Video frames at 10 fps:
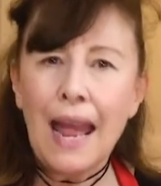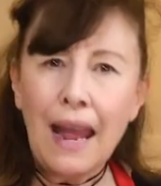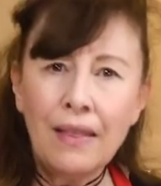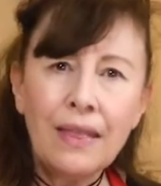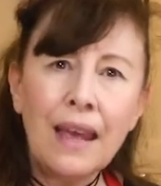
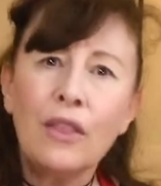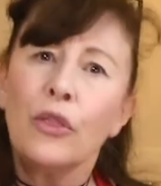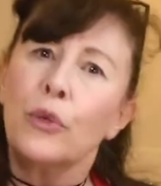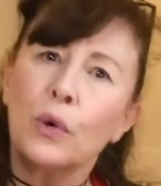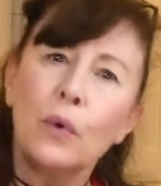and then
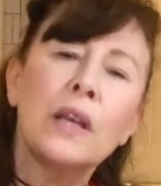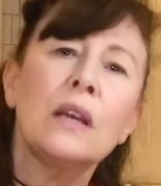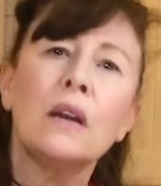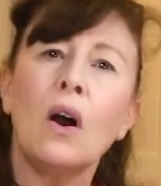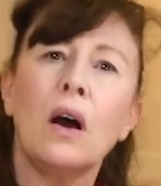throwing
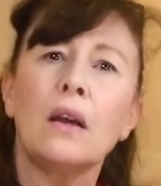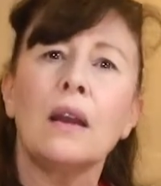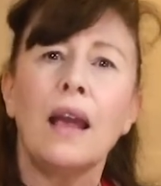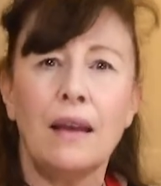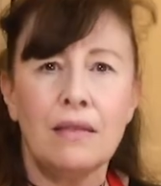it
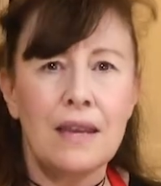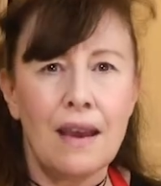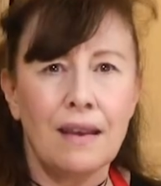on at the